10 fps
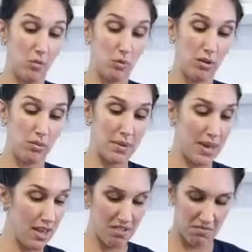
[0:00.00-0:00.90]
will
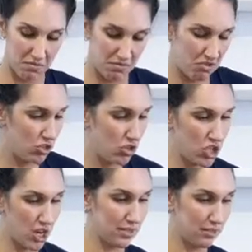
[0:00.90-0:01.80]
be
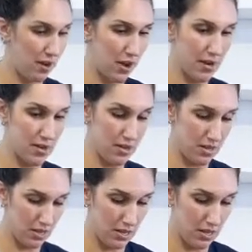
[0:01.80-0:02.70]
just fine.
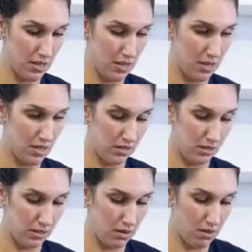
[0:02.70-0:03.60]

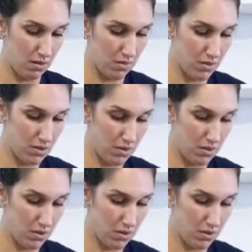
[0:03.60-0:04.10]
So